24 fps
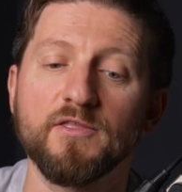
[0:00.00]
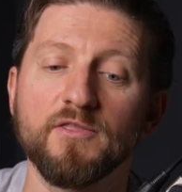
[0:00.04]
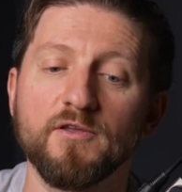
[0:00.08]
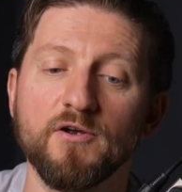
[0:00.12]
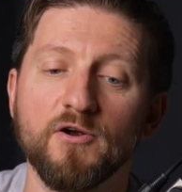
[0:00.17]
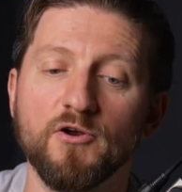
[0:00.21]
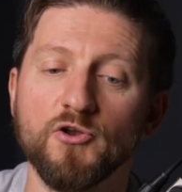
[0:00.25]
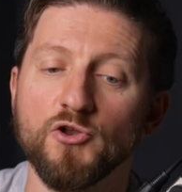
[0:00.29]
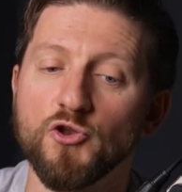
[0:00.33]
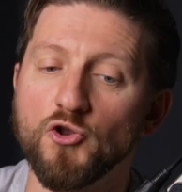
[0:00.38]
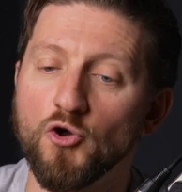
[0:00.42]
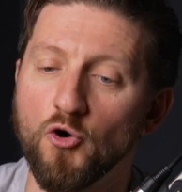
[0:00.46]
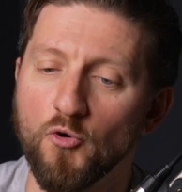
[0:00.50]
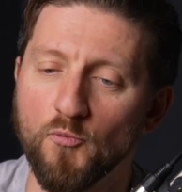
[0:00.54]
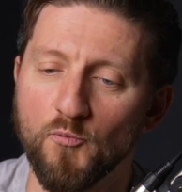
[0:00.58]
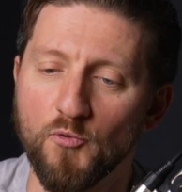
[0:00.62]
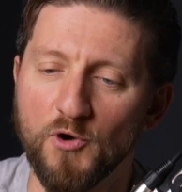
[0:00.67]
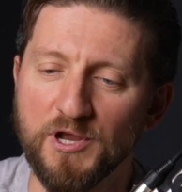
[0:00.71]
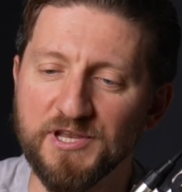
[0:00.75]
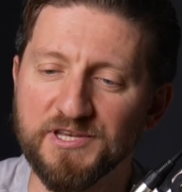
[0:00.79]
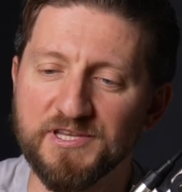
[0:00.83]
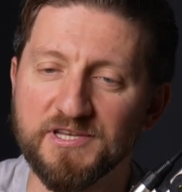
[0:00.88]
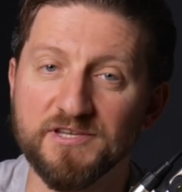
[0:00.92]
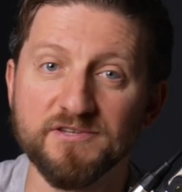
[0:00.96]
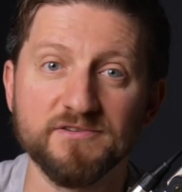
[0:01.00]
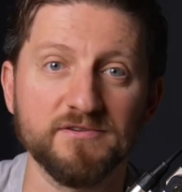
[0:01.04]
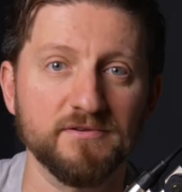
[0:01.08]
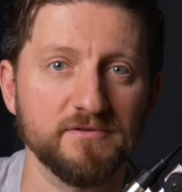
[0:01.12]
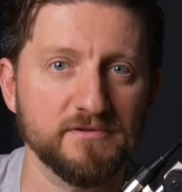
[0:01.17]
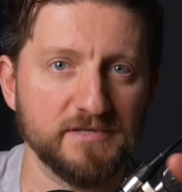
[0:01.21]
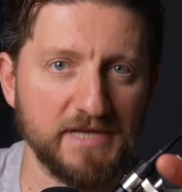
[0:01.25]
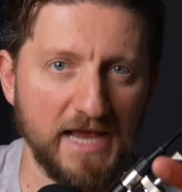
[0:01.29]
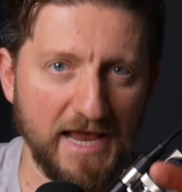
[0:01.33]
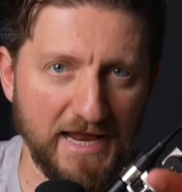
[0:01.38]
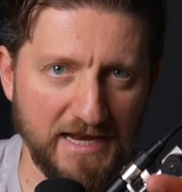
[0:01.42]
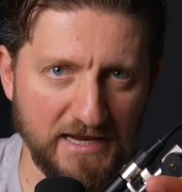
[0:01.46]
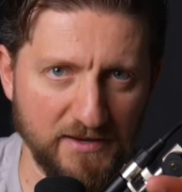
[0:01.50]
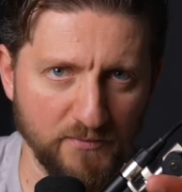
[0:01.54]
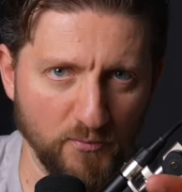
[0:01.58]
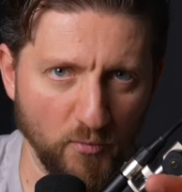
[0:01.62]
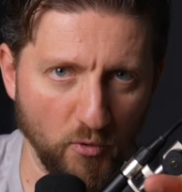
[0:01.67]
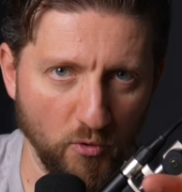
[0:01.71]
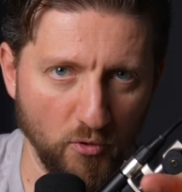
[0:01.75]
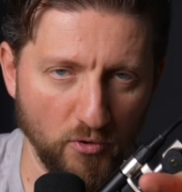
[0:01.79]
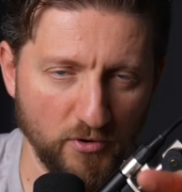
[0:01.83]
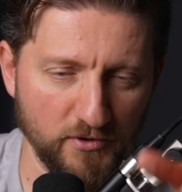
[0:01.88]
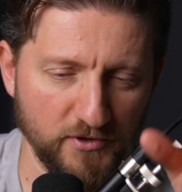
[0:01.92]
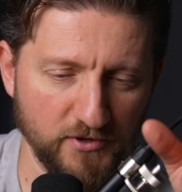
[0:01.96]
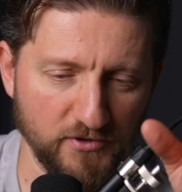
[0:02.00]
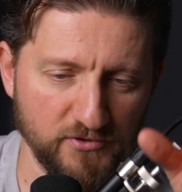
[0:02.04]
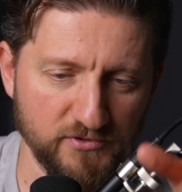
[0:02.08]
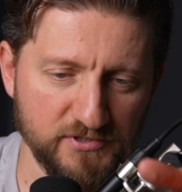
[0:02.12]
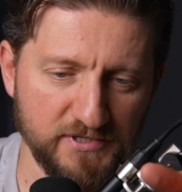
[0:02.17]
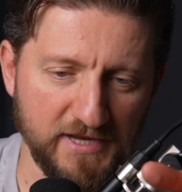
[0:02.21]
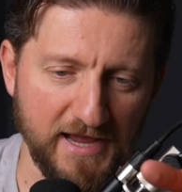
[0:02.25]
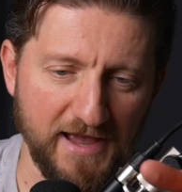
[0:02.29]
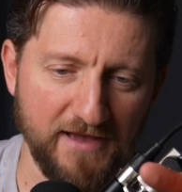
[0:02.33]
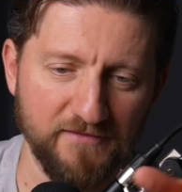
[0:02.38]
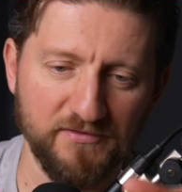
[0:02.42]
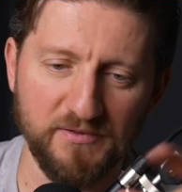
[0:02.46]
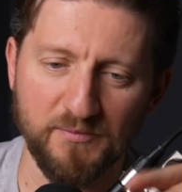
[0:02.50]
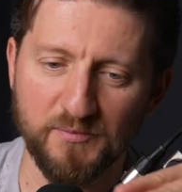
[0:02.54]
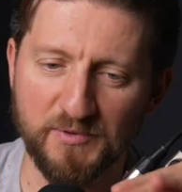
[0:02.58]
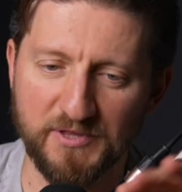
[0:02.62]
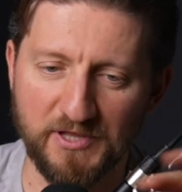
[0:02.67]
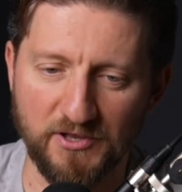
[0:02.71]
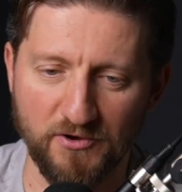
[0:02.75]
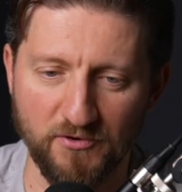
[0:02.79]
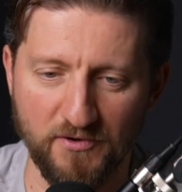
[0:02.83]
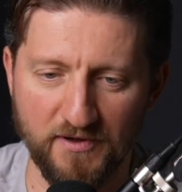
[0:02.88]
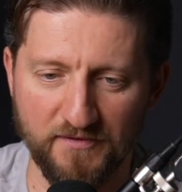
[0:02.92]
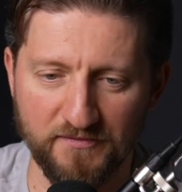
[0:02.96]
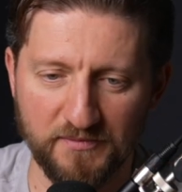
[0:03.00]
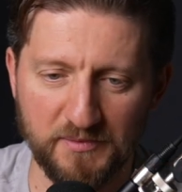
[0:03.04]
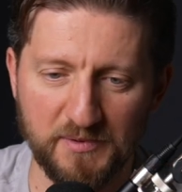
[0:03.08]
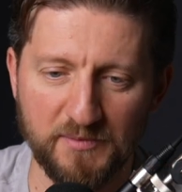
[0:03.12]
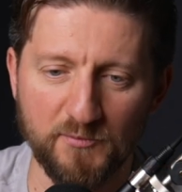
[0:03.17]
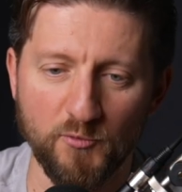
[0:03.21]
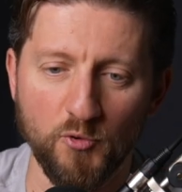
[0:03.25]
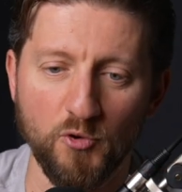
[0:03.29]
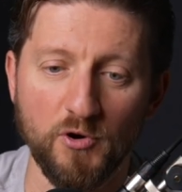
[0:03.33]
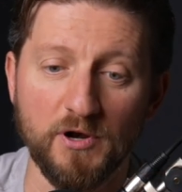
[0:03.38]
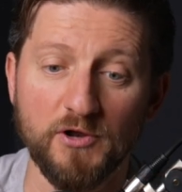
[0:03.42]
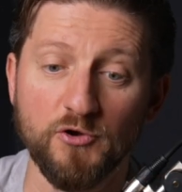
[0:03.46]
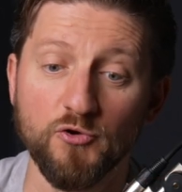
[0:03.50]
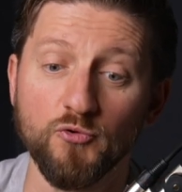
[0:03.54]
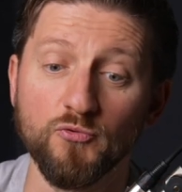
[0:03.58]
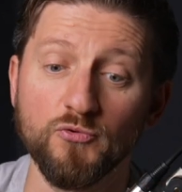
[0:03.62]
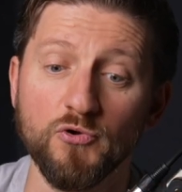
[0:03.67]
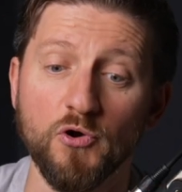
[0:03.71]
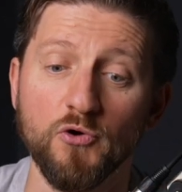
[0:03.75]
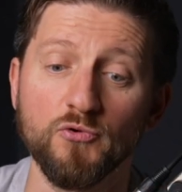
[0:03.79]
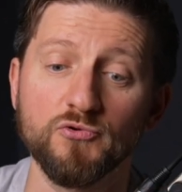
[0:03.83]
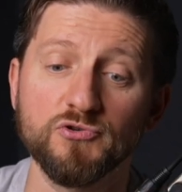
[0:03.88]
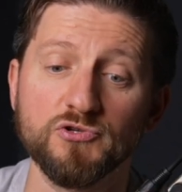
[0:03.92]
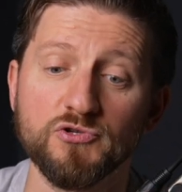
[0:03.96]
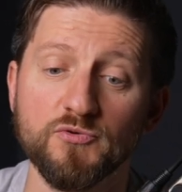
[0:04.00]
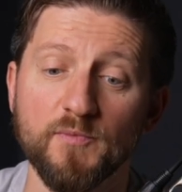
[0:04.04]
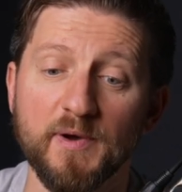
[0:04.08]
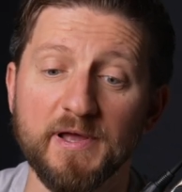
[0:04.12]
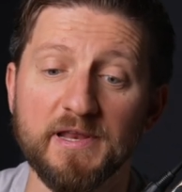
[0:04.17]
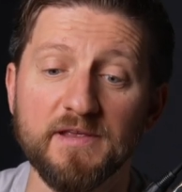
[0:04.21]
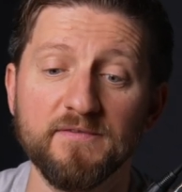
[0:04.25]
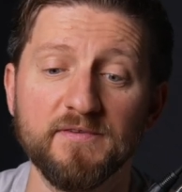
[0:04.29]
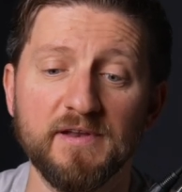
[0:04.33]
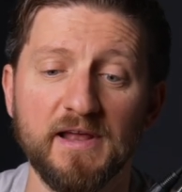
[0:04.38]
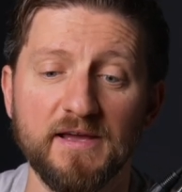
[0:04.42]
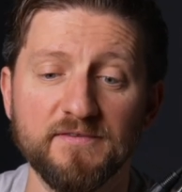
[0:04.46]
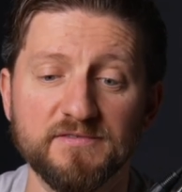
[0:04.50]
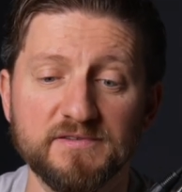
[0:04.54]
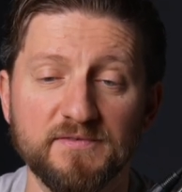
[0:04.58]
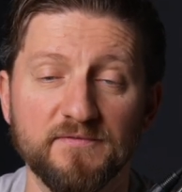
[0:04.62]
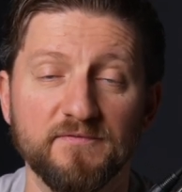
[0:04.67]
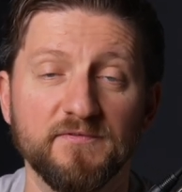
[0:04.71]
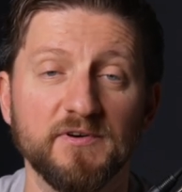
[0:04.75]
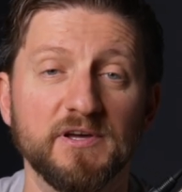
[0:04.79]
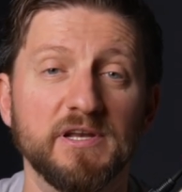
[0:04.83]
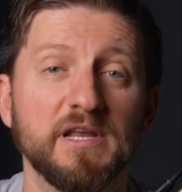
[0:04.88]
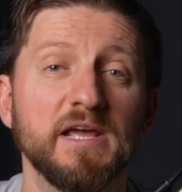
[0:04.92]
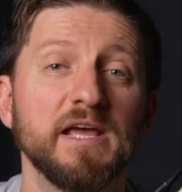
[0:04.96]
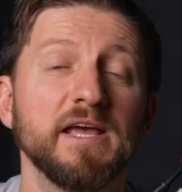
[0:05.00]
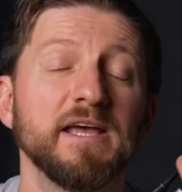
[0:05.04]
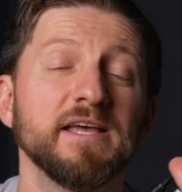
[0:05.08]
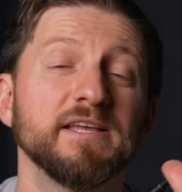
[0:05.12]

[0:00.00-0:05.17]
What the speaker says: There are no brain teasers anymore. They used to have them, but they don't have them anymore. And who knows, you might even have some fun.